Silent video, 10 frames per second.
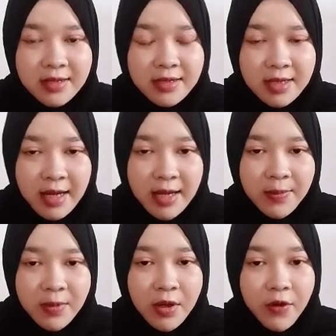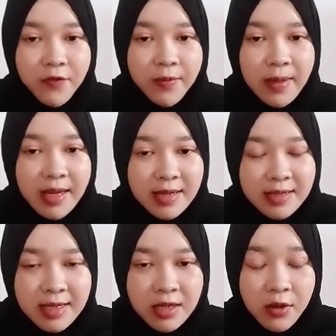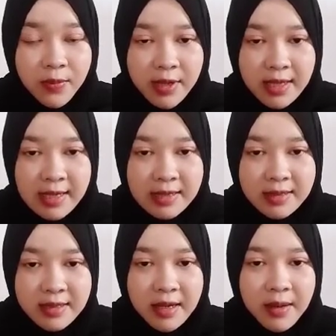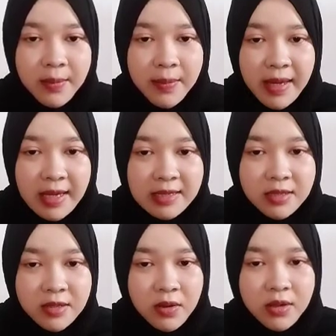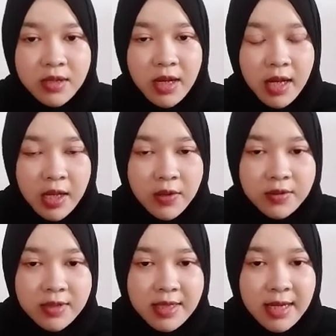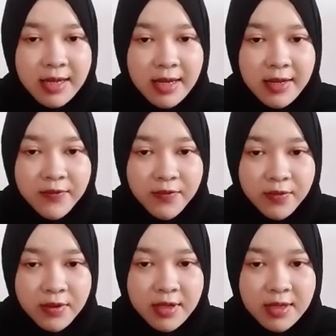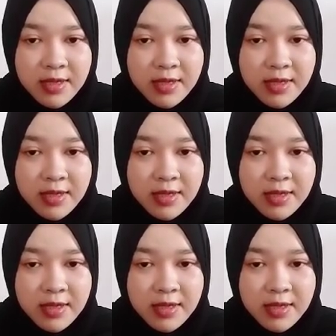Type of biotic component based on how they get food.